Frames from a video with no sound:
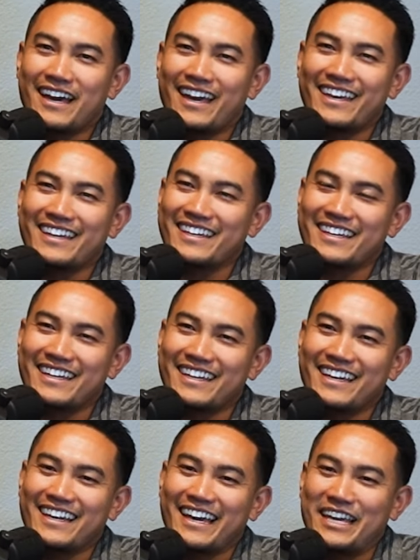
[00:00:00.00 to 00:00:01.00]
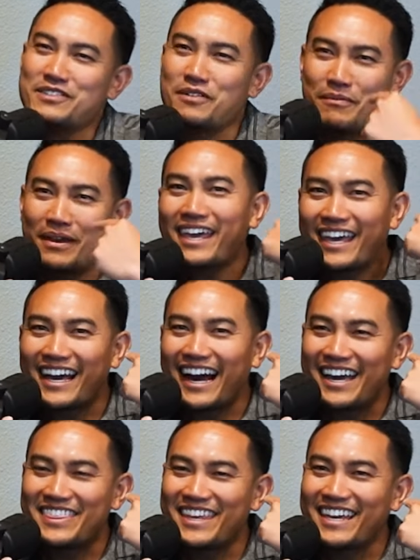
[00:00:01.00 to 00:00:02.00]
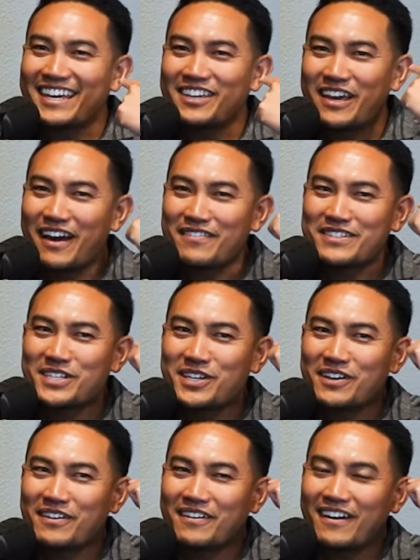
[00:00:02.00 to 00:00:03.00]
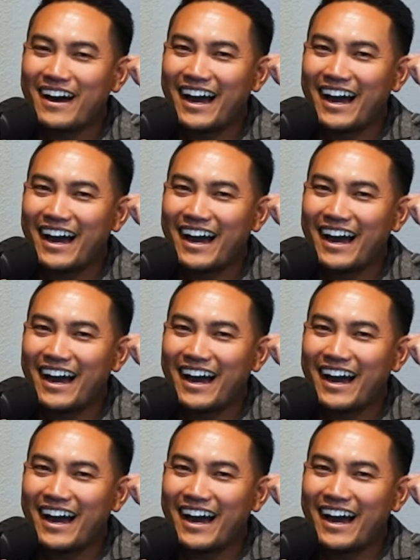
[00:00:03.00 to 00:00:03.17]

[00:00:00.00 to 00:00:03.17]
I guess for me, I think you have to